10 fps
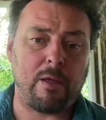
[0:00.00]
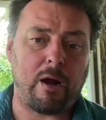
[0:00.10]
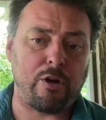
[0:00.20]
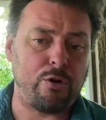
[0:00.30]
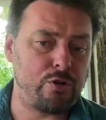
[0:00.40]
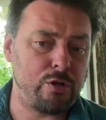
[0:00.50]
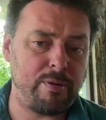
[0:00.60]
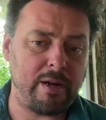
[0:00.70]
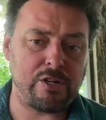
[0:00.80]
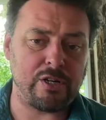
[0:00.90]
Our YouTube
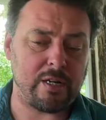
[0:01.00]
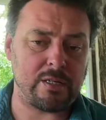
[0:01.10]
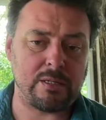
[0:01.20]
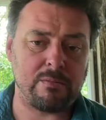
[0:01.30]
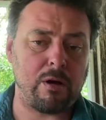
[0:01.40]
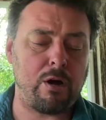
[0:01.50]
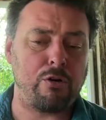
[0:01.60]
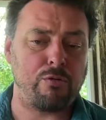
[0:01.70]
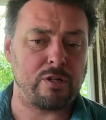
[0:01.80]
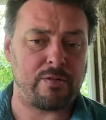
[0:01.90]
page has
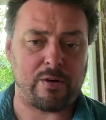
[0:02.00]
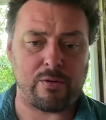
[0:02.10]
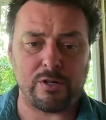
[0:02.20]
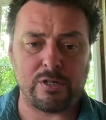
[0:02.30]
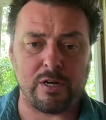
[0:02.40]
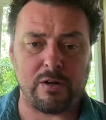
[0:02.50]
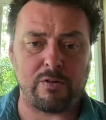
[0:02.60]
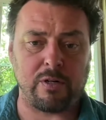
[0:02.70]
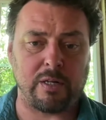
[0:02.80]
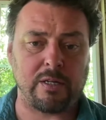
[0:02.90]
hundreds of hours
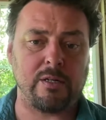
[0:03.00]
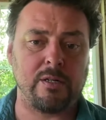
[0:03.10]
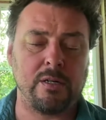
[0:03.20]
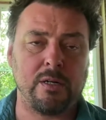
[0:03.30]
of collected